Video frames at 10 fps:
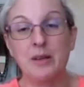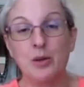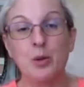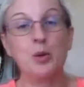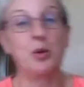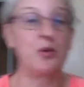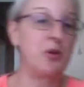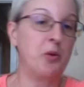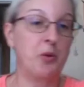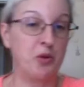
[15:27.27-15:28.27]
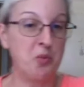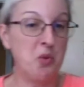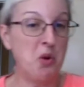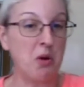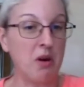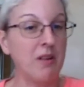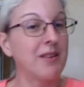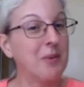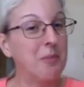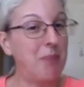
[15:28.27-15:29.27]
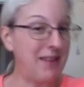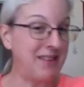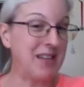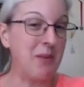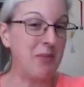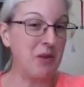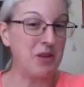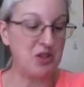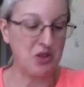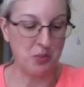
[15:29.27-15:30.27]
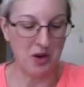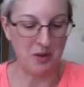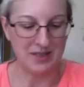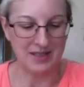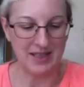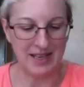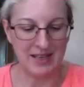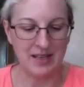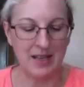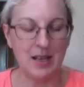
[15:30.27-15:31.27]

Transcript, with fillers: oodles and oodles more by the time they reached the promised land,